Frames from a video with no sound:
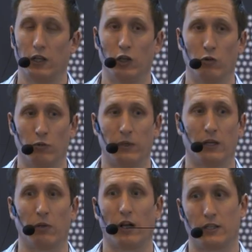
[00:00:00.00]
And you will be
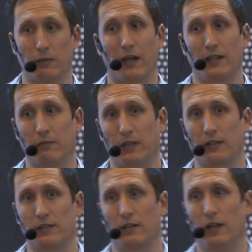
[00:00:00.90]
obliged to pay them
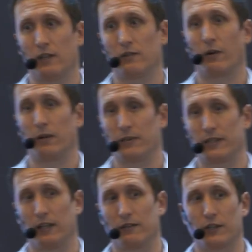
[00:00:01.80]
that 20%.